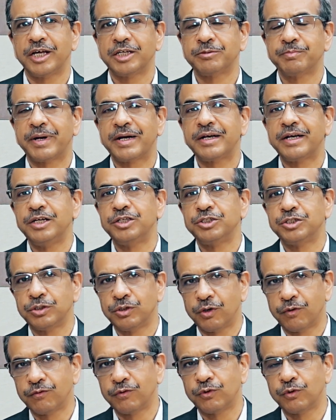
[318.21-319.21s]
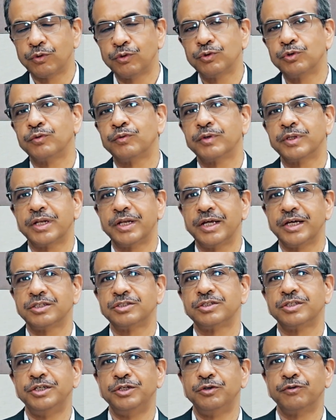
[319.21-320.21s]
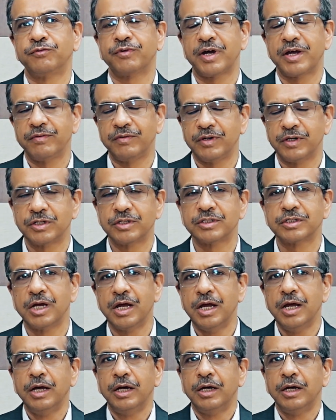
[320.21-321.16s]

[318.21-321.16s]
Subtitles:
expectation of growth over the next 3 to 5 years.